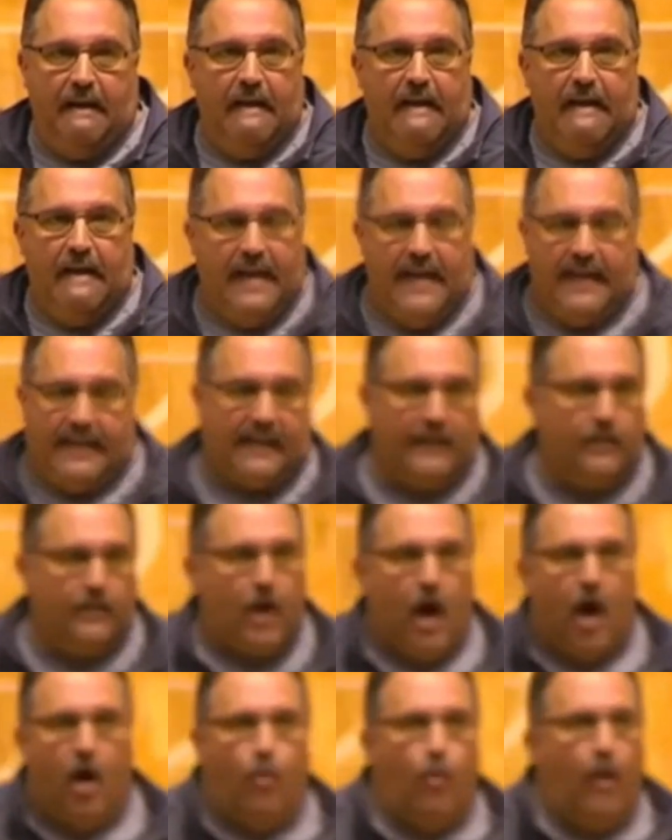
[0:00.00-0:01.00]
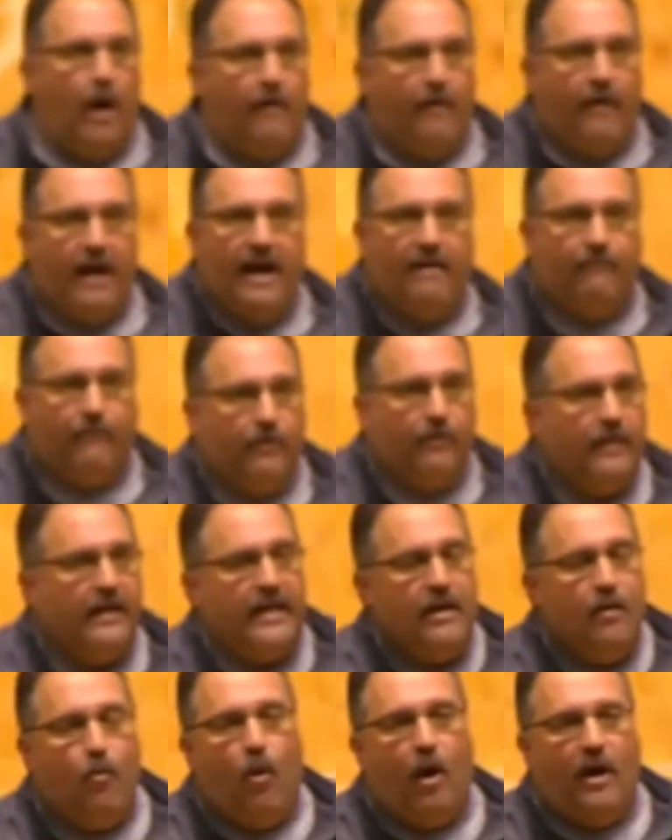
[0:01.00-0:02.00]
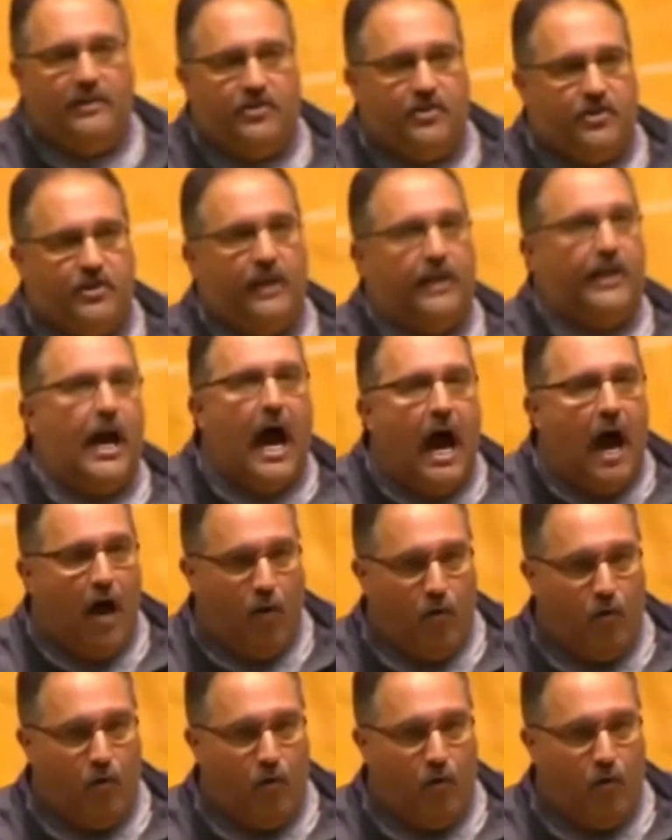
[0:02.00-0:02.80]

He can go wherever he wants to go.